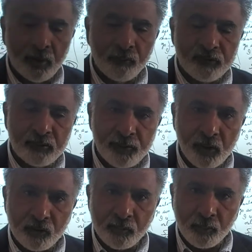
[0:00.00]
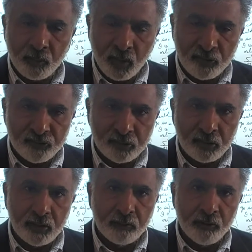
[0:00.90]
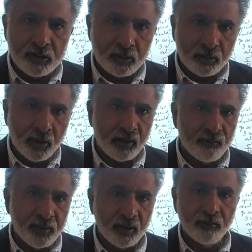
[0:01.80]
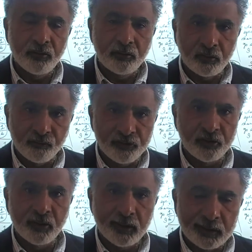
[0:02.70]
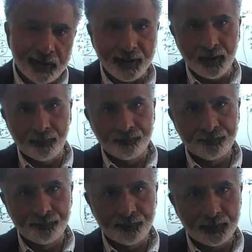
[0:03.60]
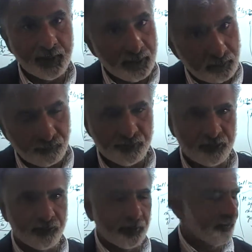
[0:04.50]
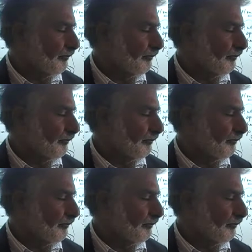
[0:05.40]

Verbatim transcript: We simply have to be able to answer whether or not we have sufficient data. Data sufficiency.